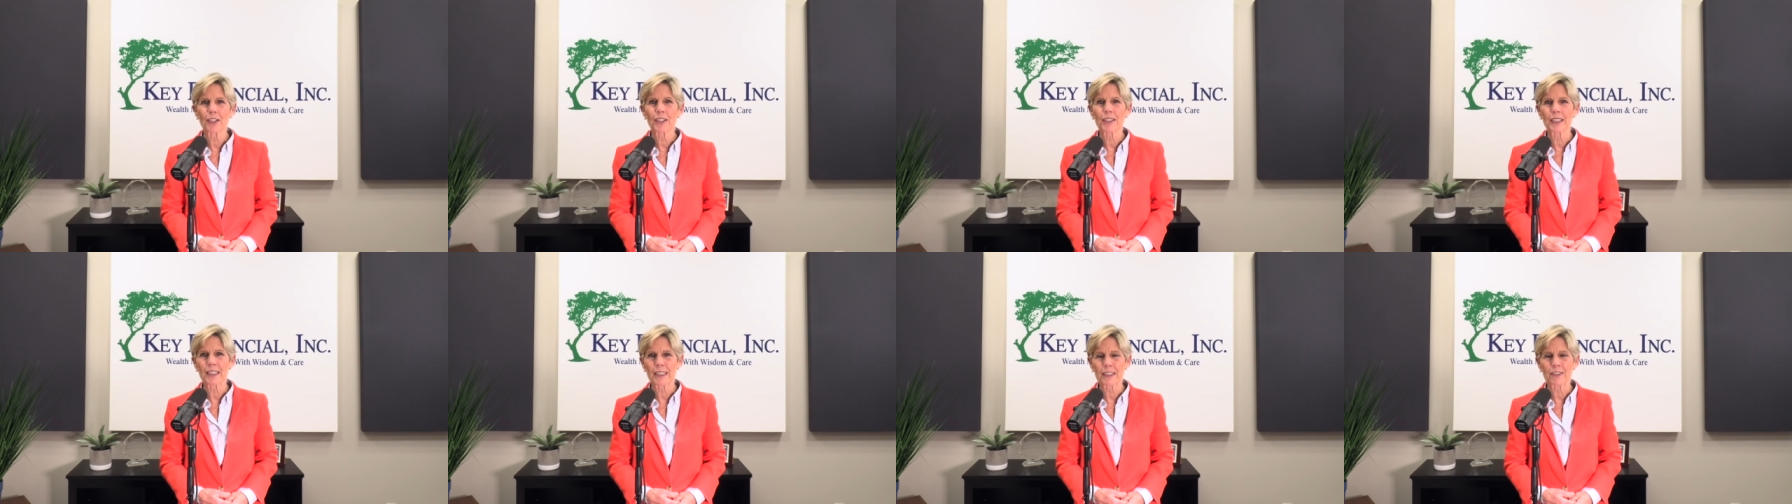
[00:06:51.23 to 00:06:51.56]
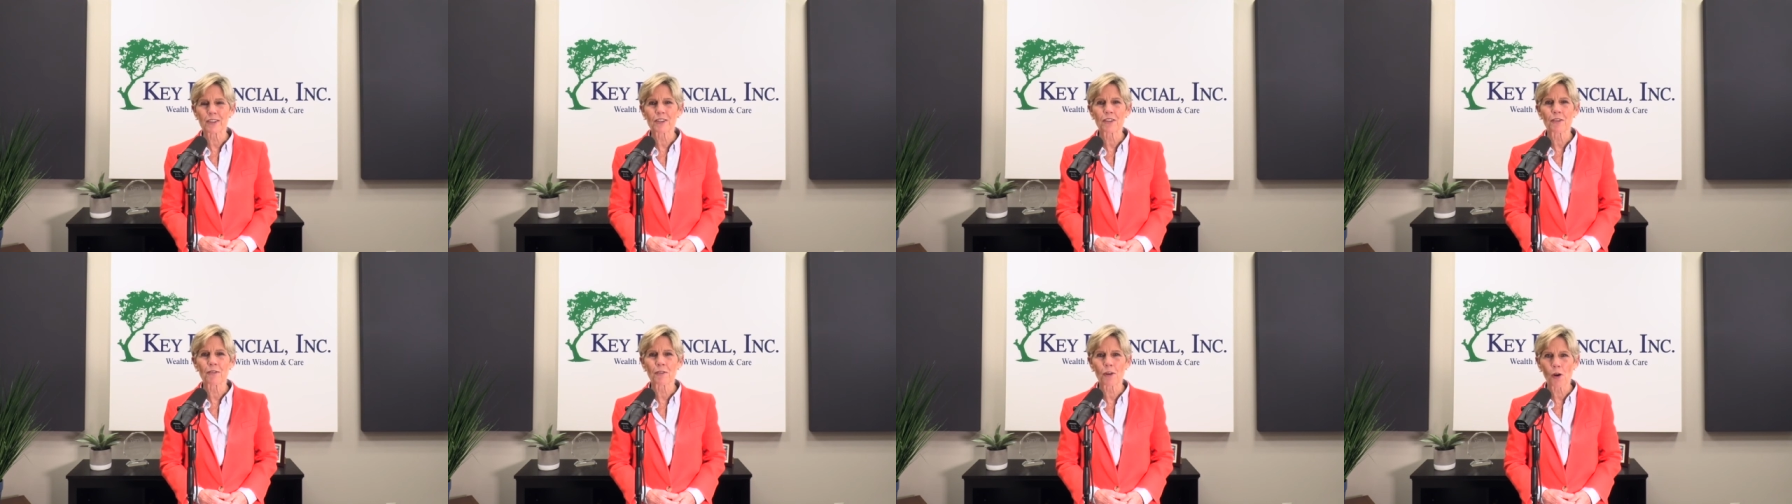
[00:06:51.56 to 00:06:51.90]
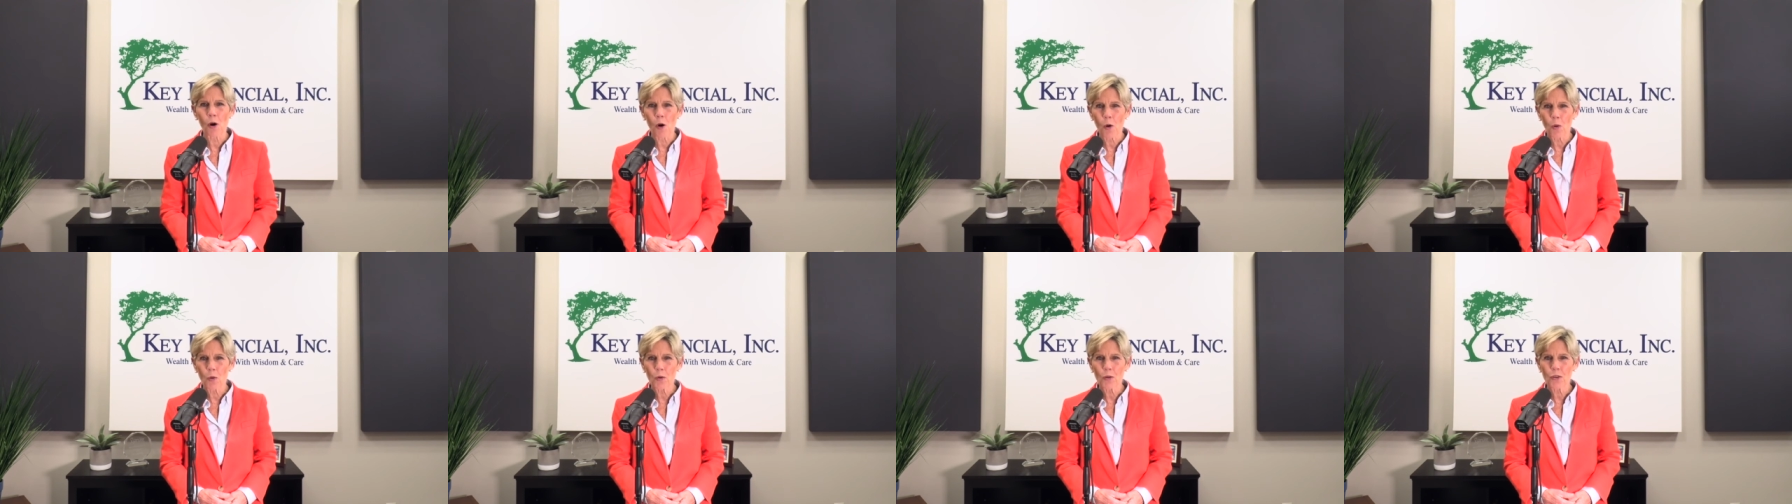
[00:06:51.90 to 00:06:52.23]
list of
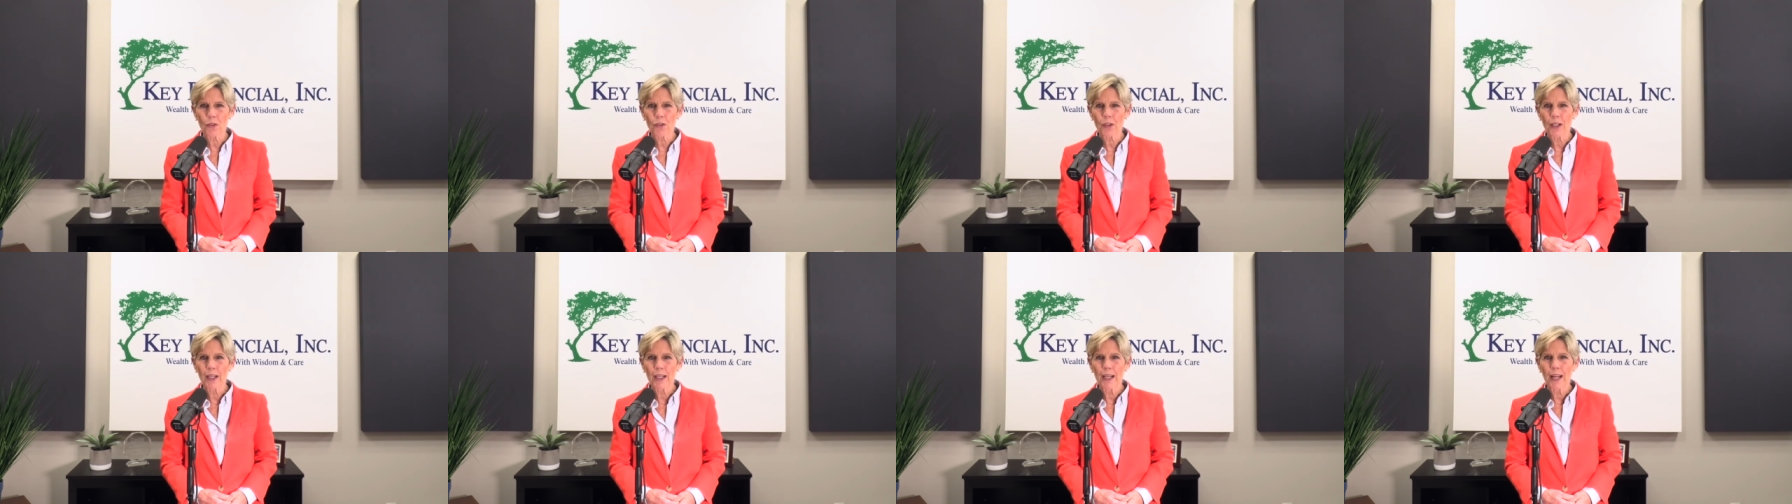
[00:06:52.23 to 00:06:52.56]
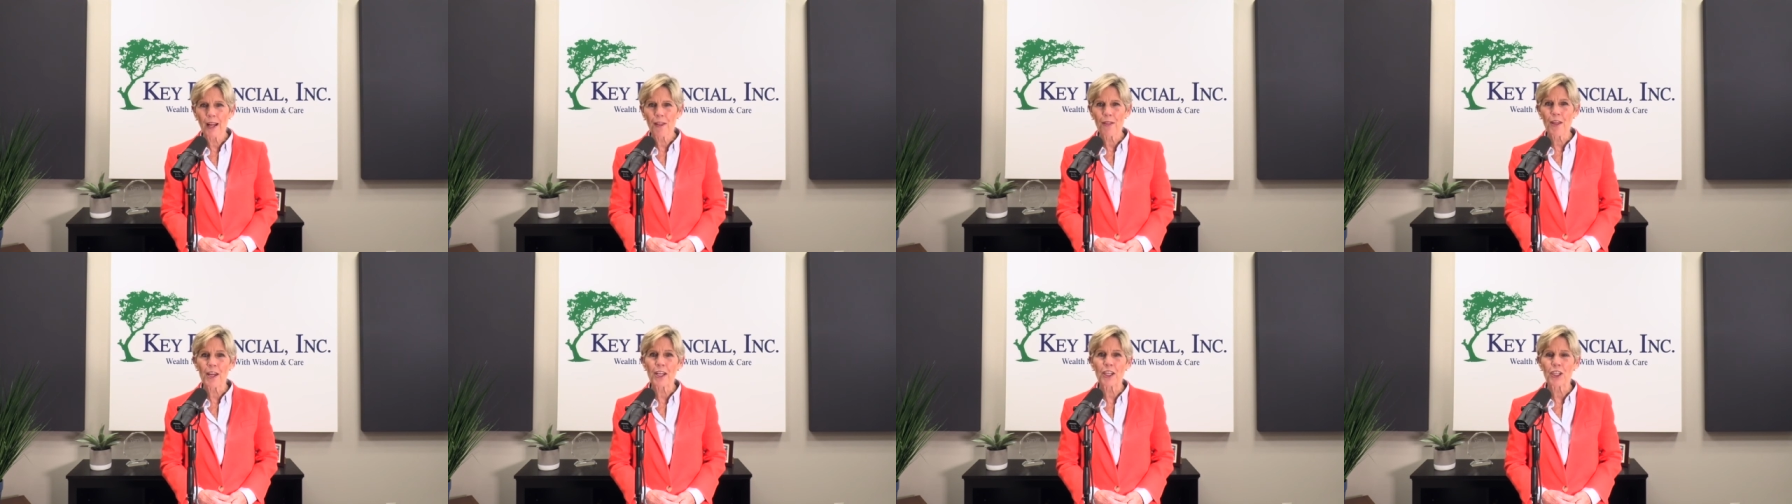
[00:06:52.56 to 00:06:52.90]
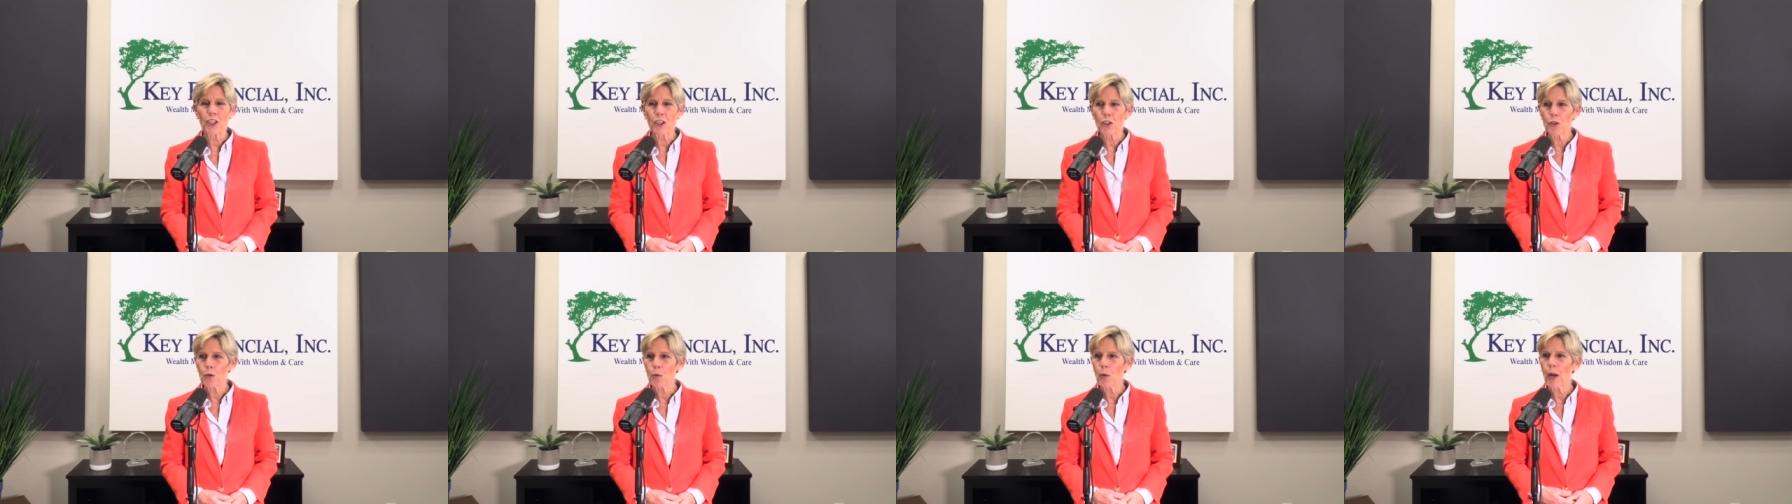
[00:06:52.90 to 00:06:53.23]
goals that
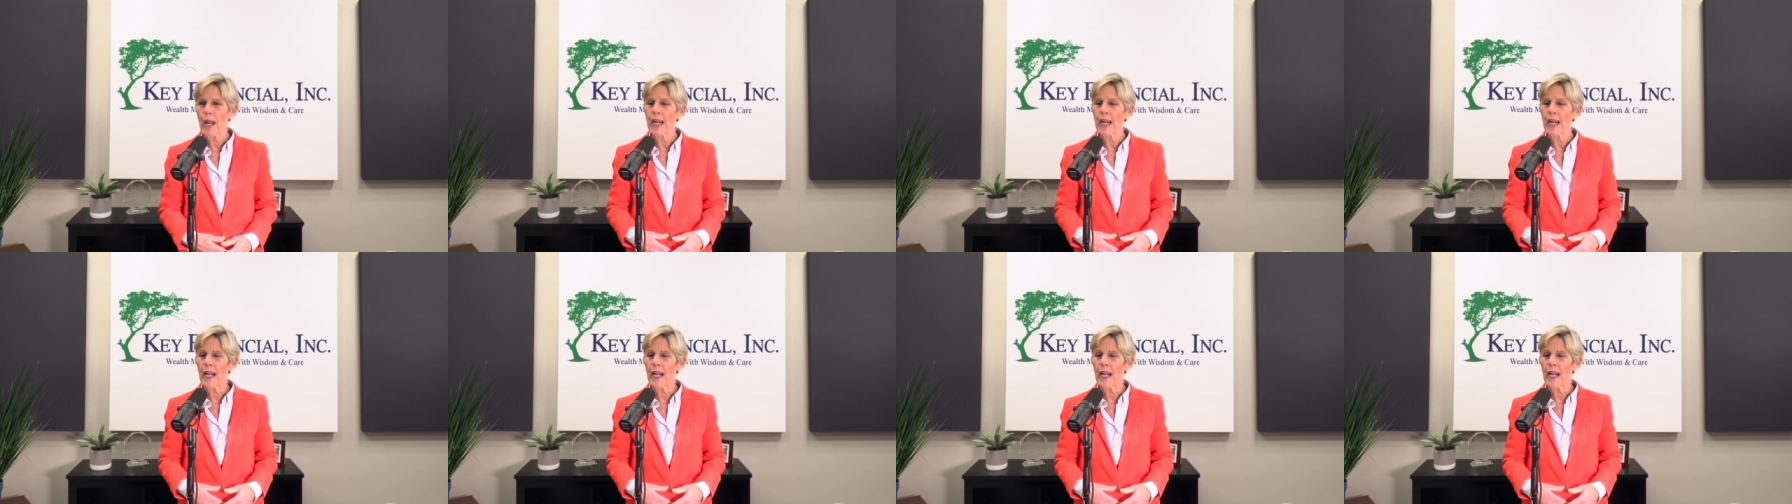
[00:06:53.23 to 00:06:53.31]
you